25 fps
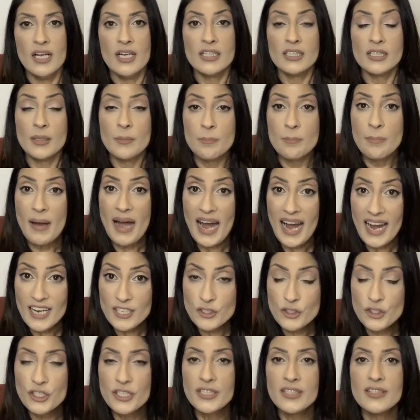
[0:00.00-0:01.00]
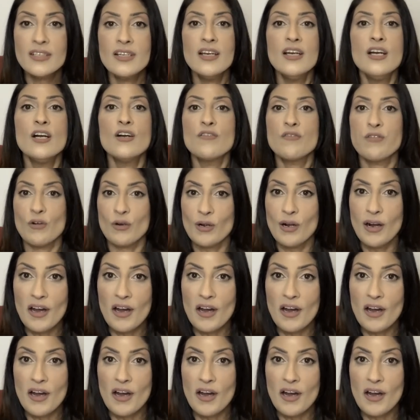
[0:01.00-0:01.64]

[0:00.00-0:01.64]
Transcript: Compassion for